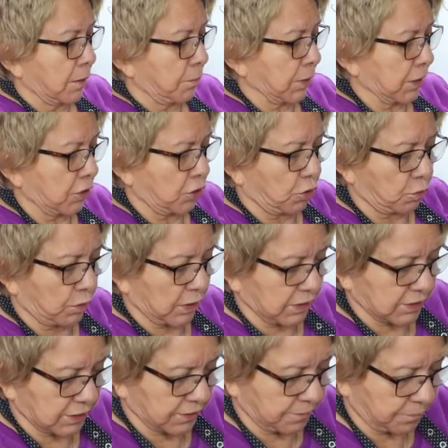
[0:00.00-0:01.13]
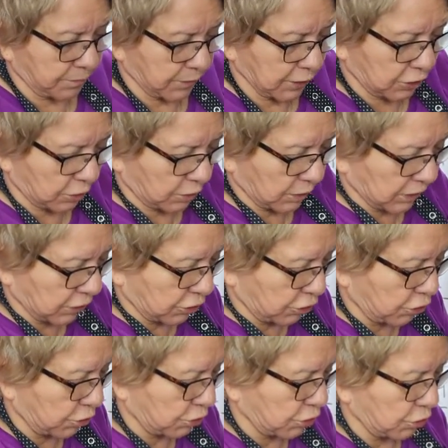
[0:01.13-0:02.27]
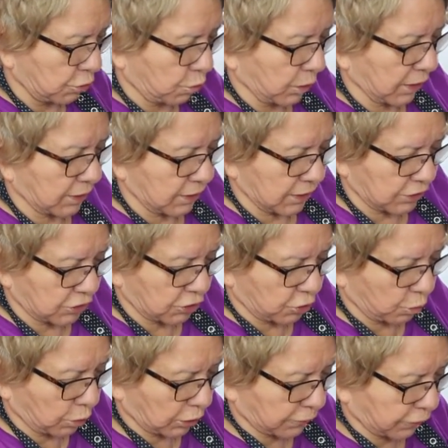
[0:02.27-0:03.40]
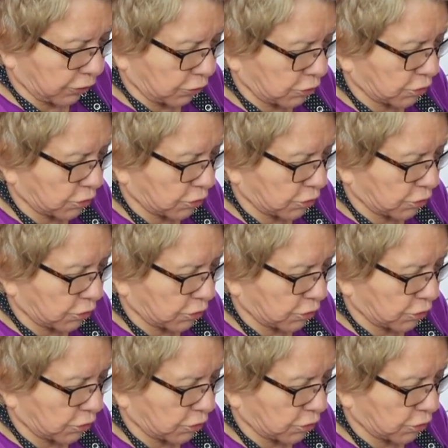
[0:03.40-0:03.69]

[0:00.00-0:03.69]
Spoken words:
but no reason, you do what is going to work for you.